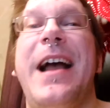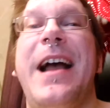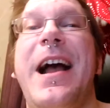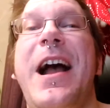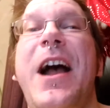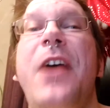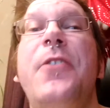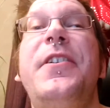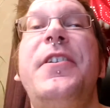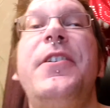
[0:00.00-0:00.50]

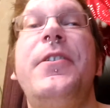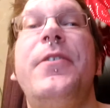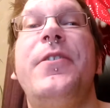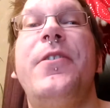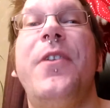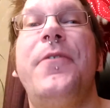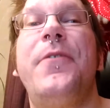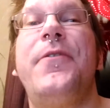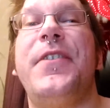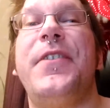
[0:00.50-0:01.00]
How can you
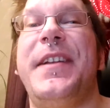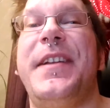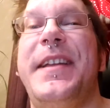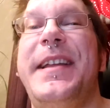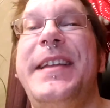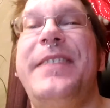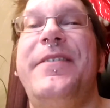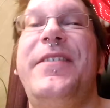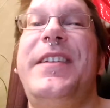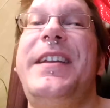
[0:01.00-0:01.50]
go for an
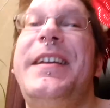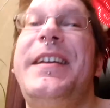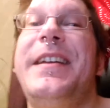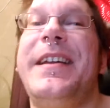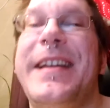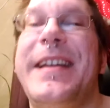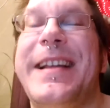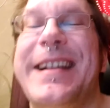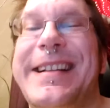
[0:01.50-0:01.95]
EV